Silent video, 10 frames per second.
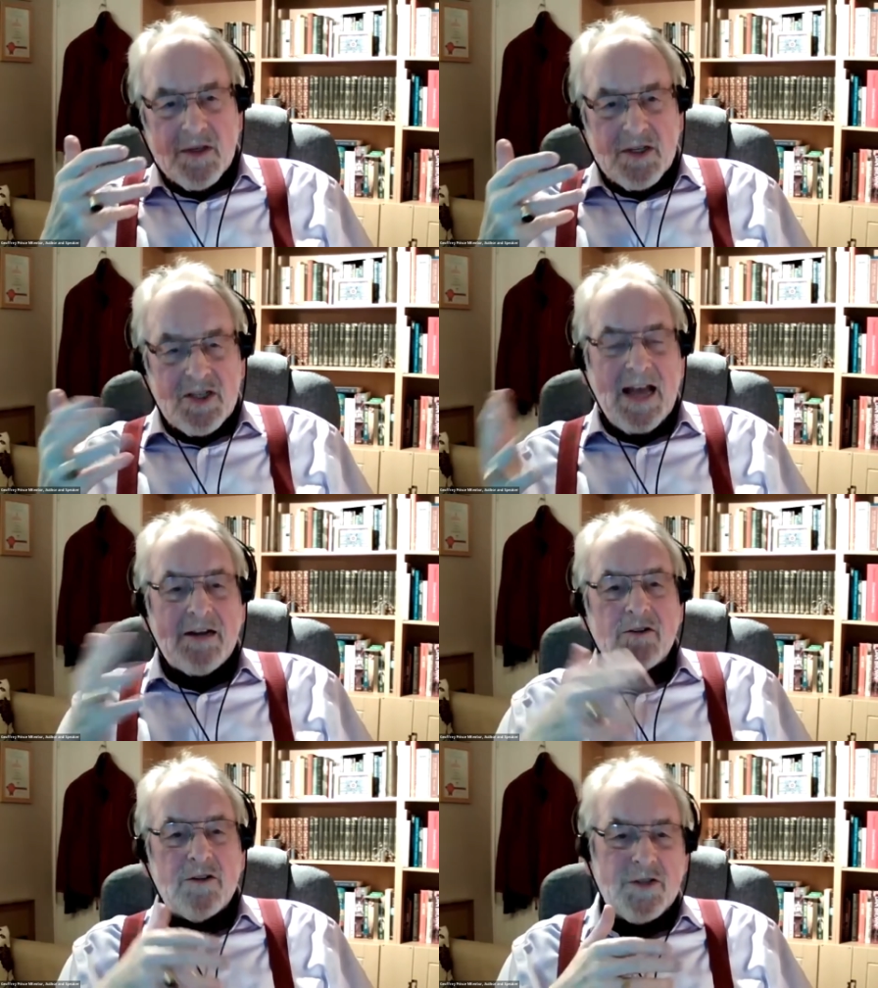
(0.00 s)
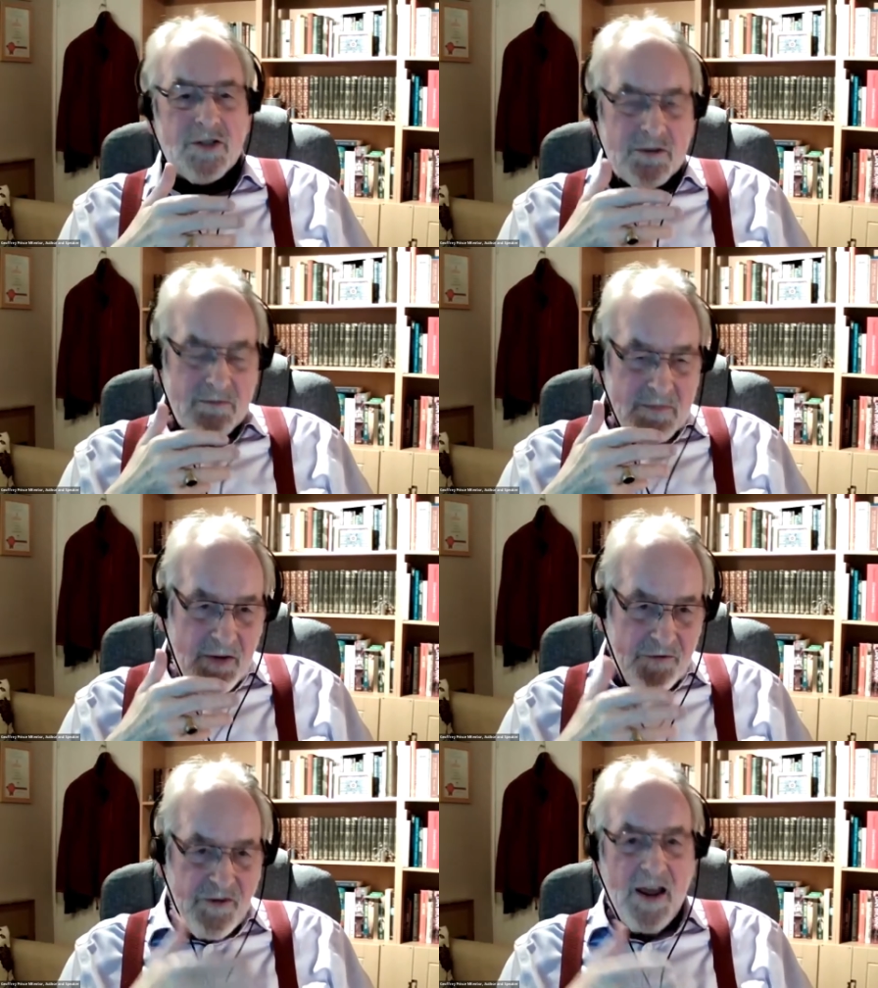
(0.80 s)
saddles,
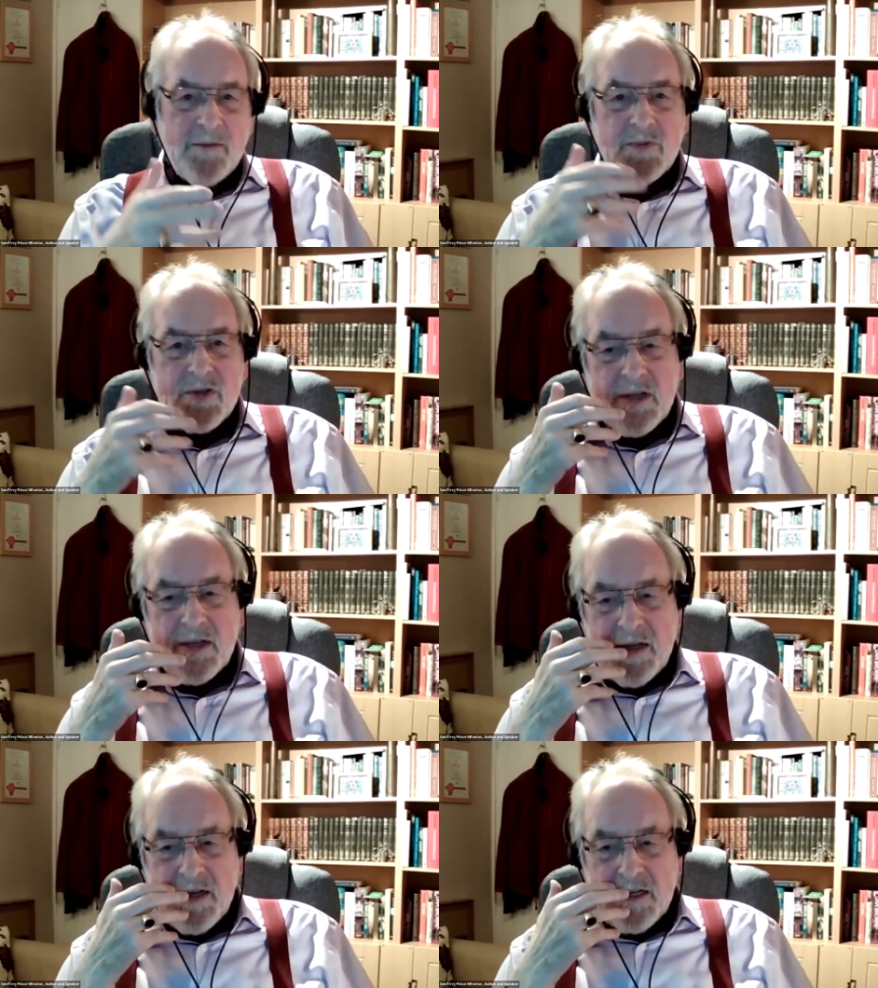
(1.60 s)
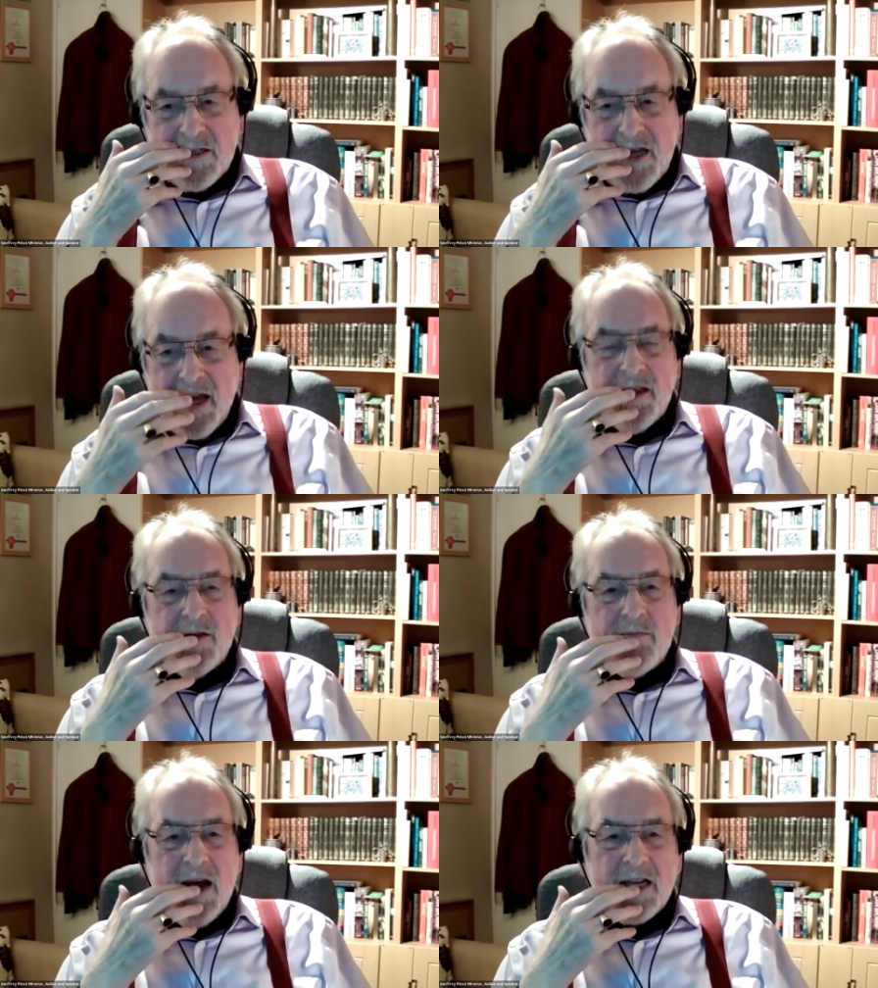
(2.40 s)
frames, taking
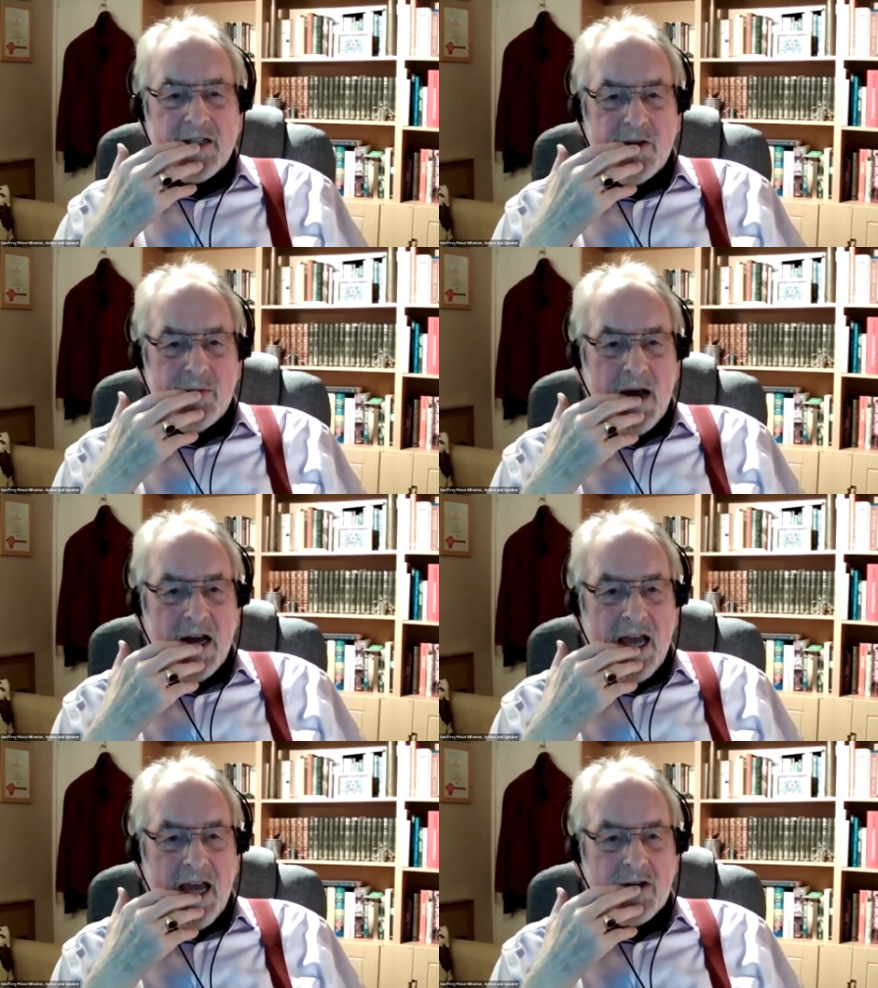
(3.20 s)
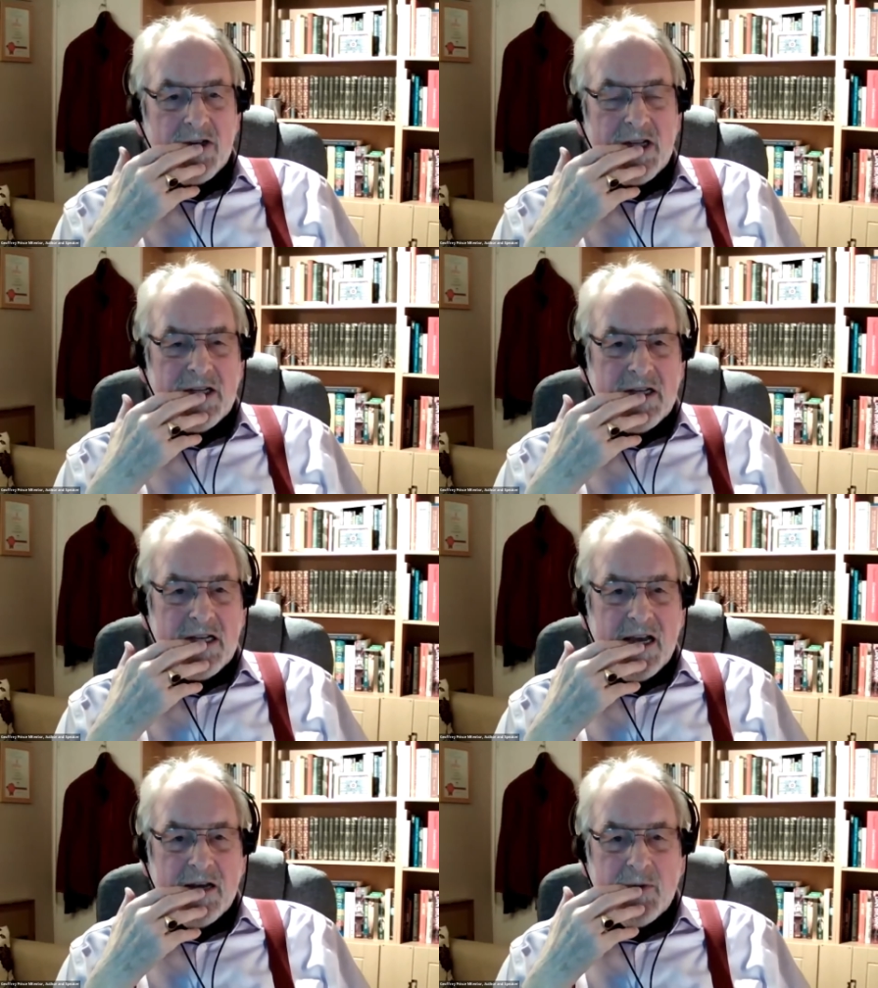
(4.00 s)
them back to my house in
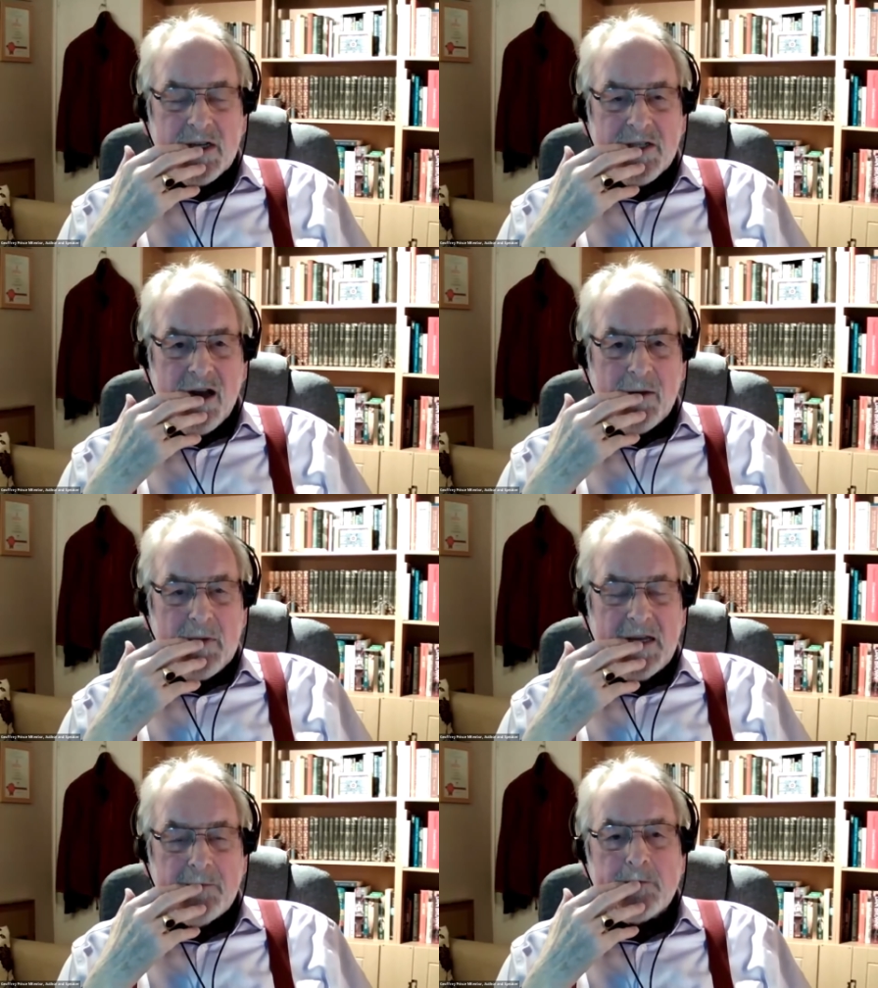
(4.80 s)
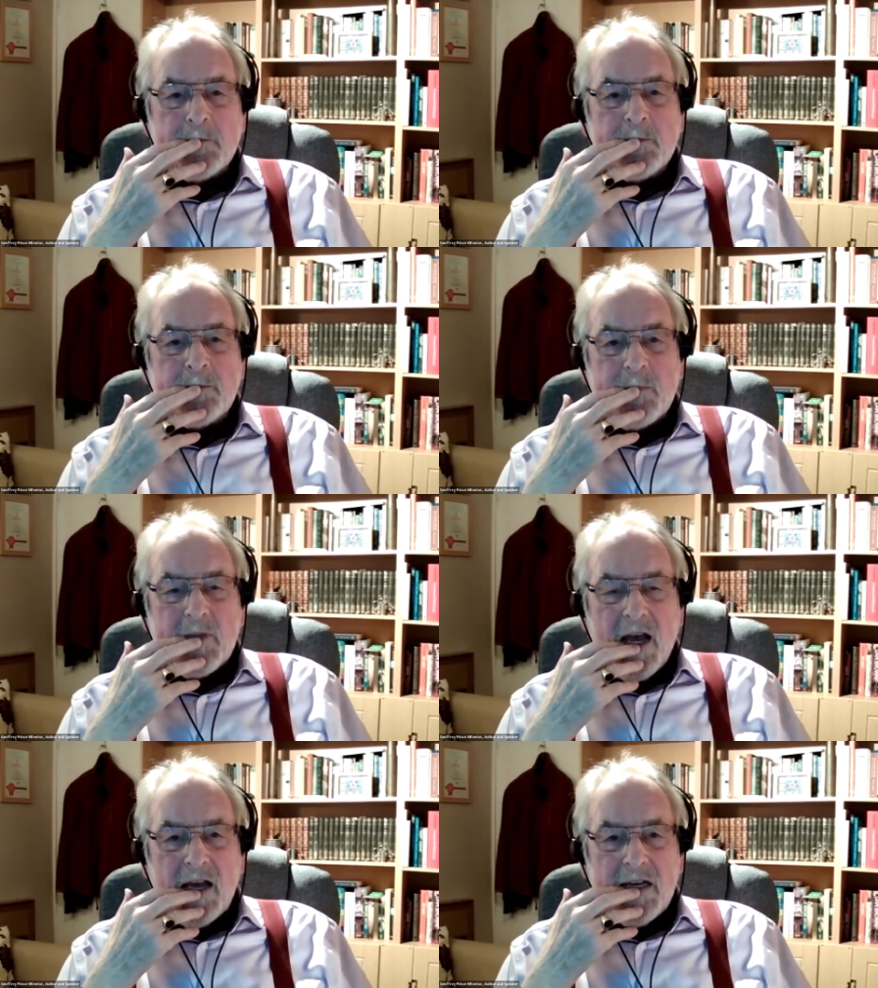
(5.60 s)
uh, West Derby,
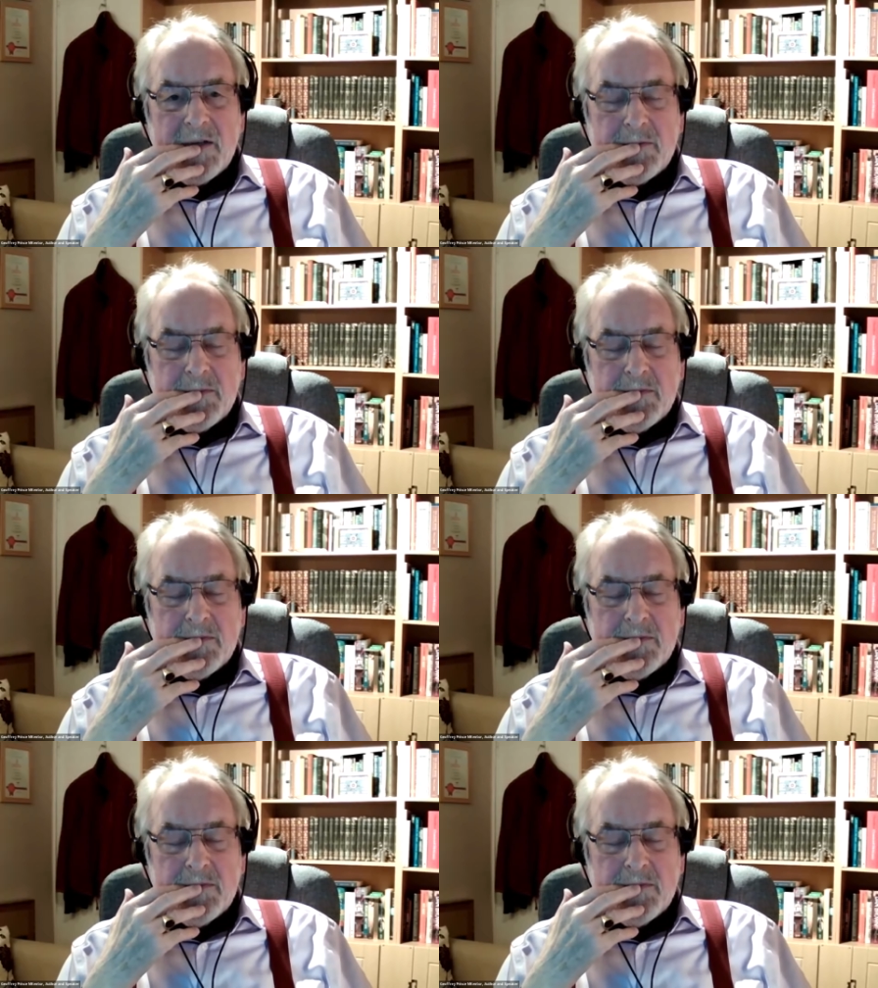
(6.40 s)
uh,